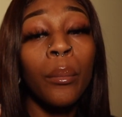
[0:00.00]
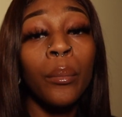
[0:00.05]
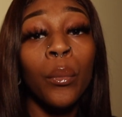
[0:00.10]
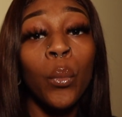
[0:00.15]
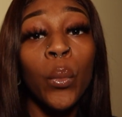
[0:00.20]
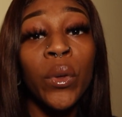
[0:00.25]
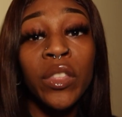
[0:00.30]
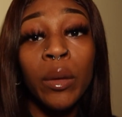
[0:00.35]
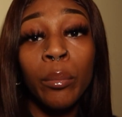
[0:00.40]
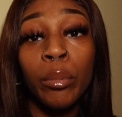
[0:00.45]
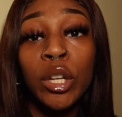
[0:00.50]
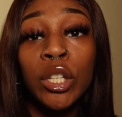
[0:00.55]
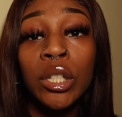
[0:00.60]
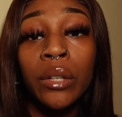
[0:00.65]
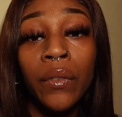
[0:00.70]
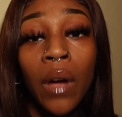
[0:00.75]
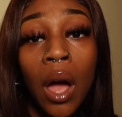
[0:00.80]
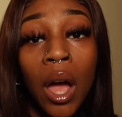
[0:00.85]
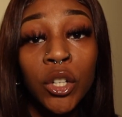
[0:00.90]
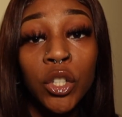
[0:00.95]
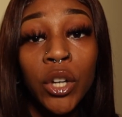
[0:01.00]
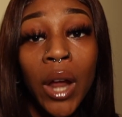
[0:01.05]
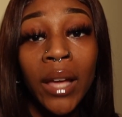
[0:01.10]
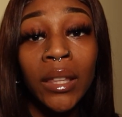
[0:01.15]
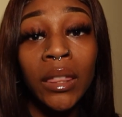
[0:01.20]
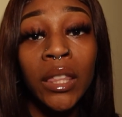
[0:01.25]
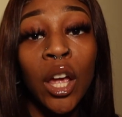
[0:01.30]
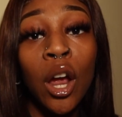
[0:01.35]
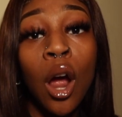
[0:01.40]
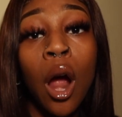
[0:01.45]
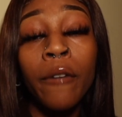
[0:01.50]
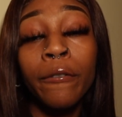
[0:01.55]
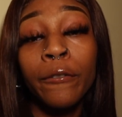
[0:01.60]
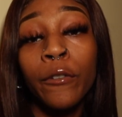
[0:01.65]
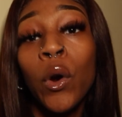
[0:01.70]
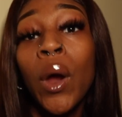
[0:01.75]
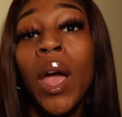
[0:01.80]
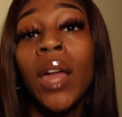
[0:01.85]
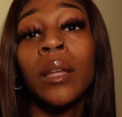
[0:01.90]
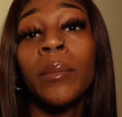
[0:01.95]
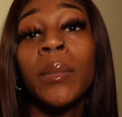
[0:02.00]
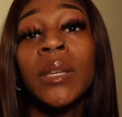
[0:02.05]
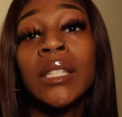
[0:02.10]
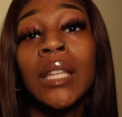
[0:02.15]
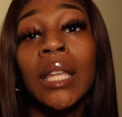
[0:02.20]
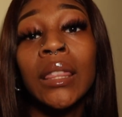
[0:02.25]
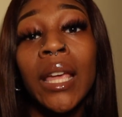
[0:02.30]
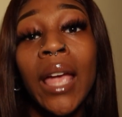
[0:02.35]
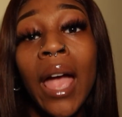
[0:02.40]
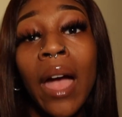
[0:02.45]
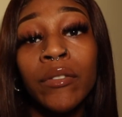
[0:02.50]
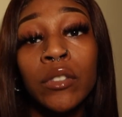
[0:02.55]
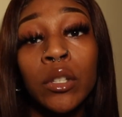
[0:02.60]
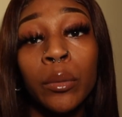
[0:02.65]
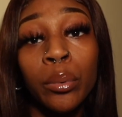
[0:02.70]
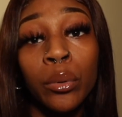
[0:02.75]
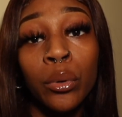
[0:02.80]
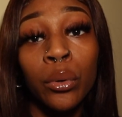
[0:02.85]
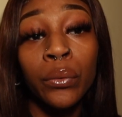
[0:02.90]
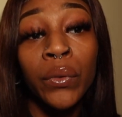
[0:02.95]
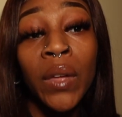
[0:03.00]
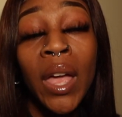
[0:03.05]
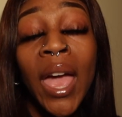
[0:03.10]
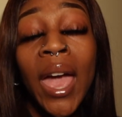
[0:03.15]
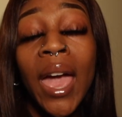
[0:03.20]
with a breach of contract, there are 4 elements that they have to prove.